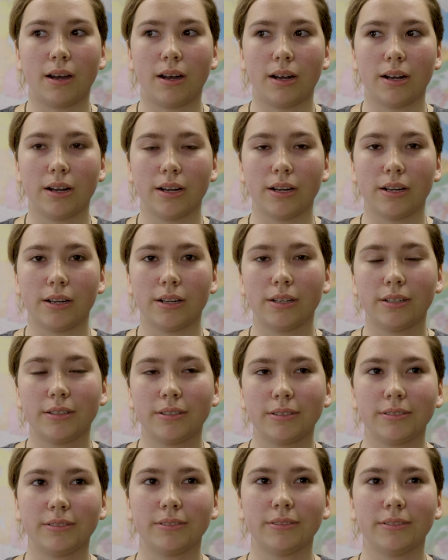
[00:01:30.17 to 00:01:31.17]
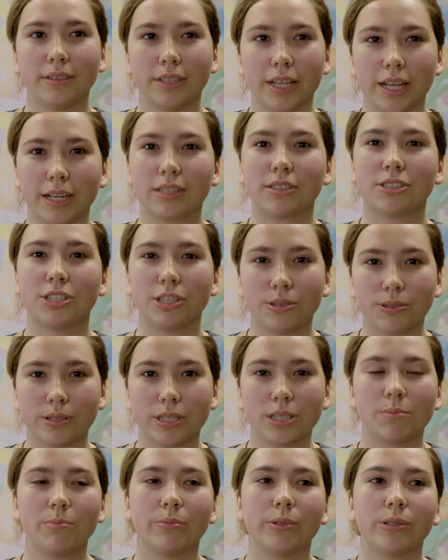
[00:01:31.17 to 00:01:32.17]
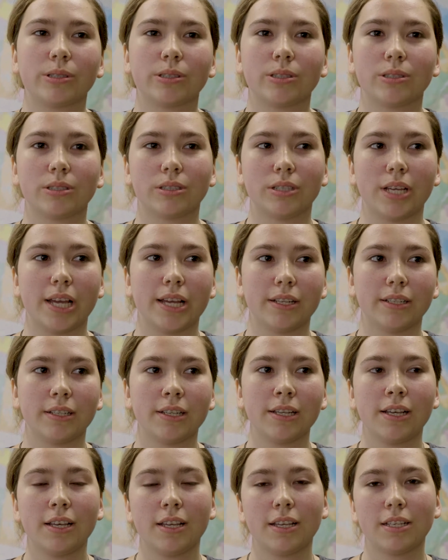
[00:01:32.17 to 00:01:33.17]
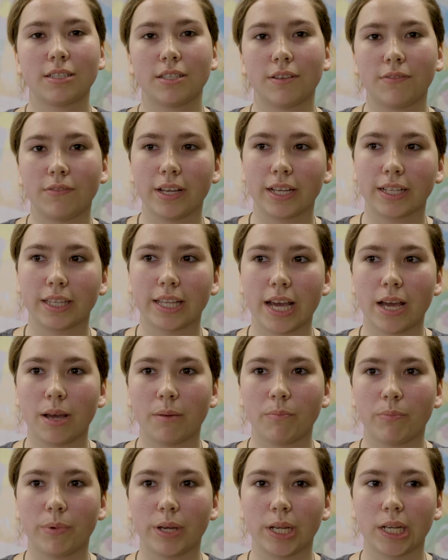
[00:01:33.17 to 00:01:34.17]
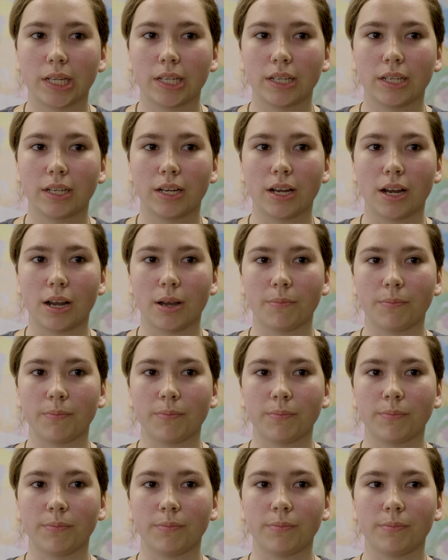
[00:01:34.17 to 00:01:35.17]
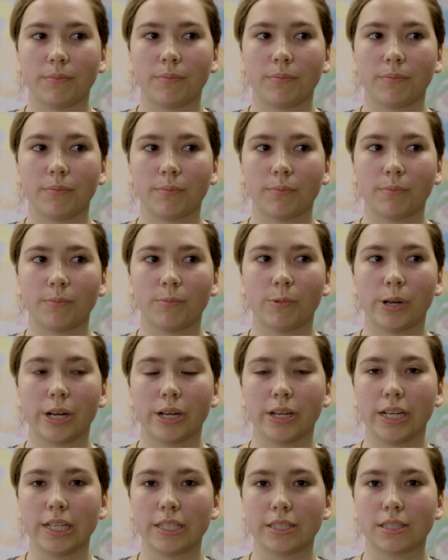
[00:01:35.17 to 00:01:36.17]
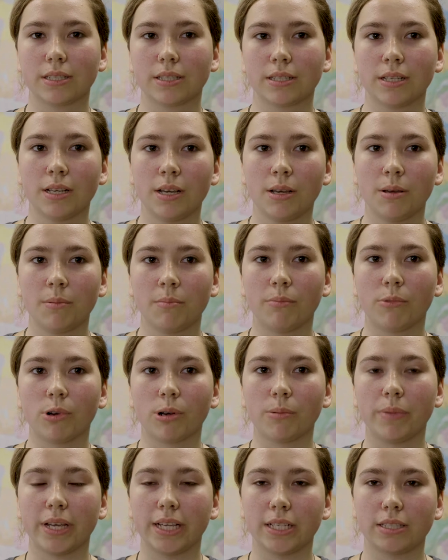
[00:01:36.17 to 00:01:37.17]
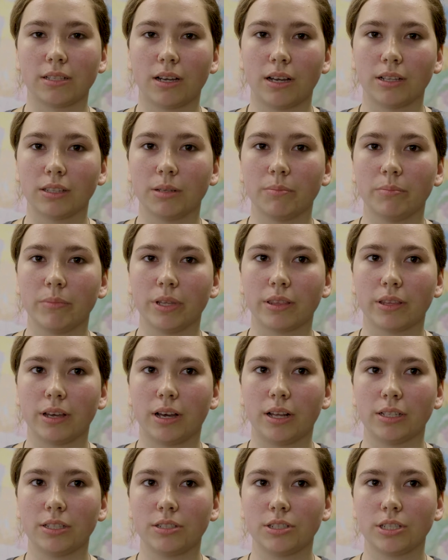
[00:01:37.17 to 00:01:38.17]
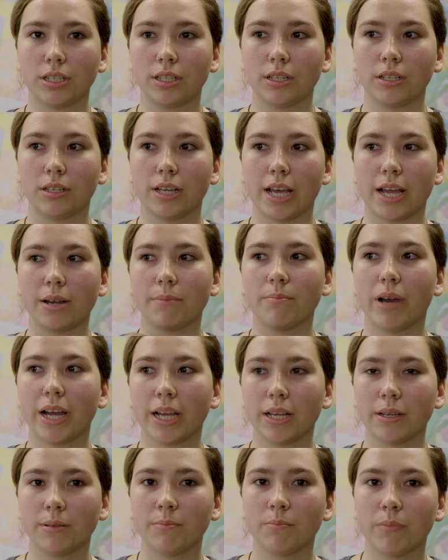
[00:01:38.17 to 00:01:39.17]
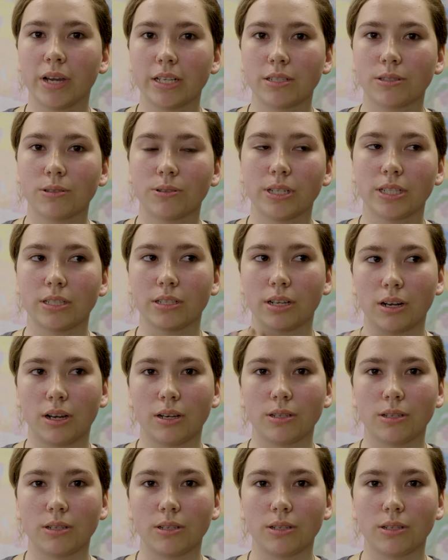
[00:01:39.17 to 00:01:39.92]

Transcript: our like children's books and stuff like that, but um, where it's more based on the mythology. And my my stories are